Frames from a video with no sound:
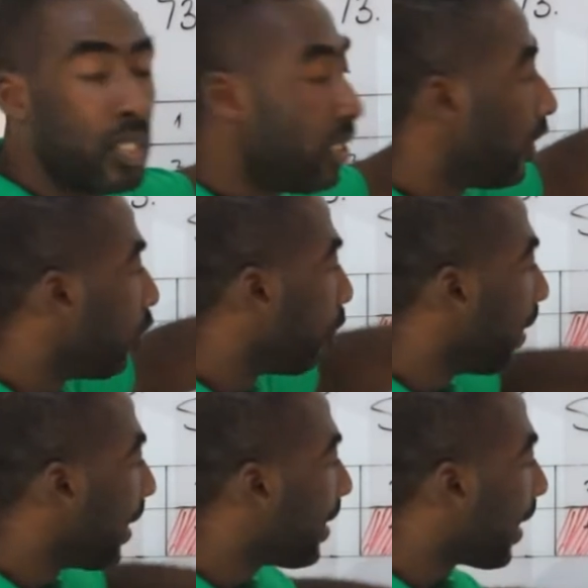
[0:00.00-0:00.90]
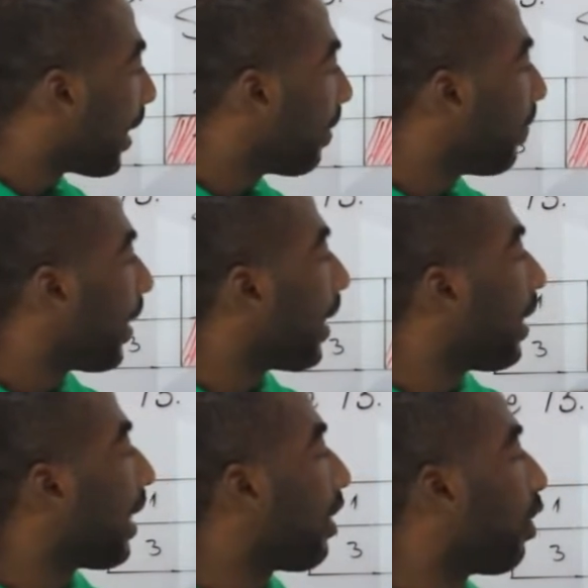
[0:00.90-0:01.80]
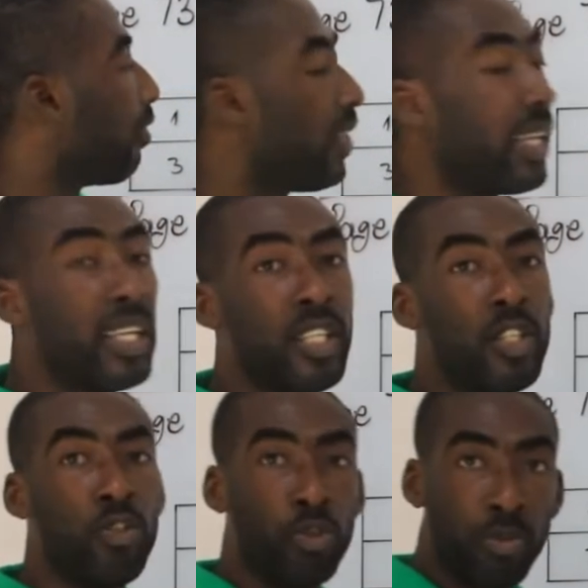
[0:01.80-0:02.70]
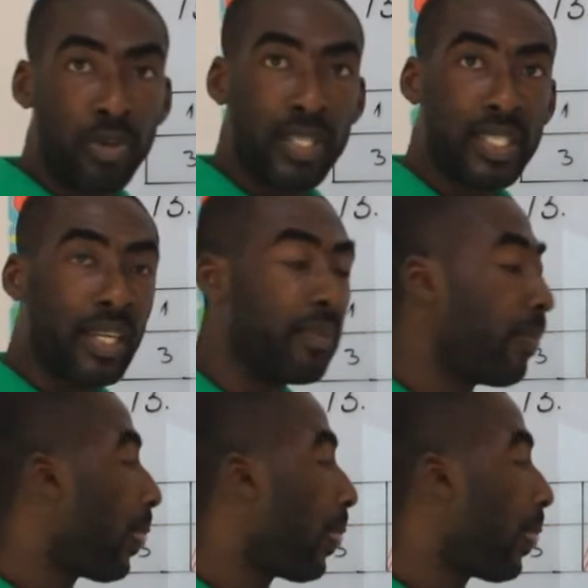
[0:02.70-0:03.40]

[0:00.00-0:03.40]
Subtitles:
denominator and that of the numerator.